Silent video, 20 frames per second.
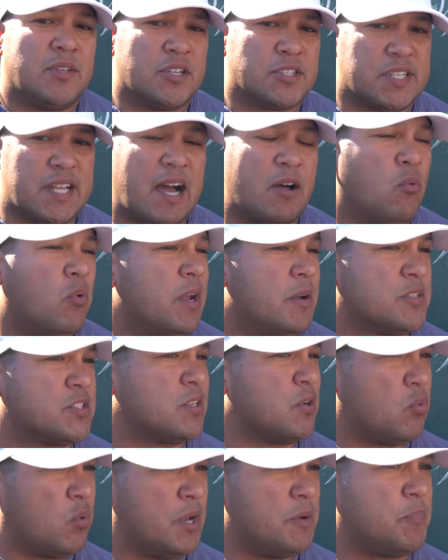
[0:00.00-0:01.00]
There's not one,
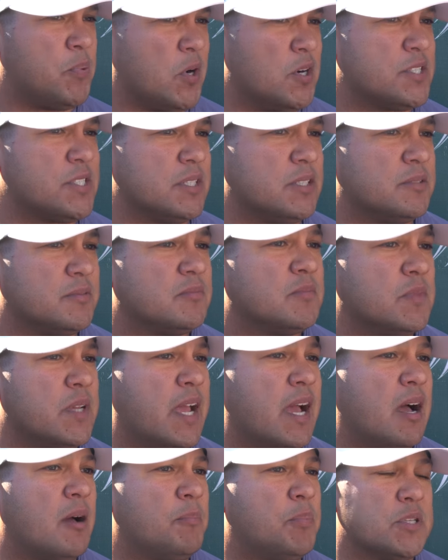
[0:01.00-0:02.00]
say one person.
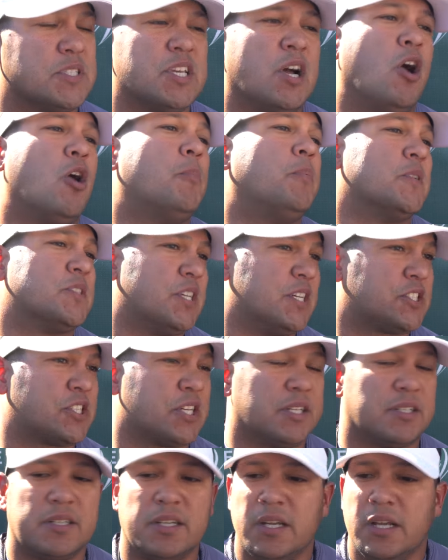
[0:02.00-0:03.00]
Position?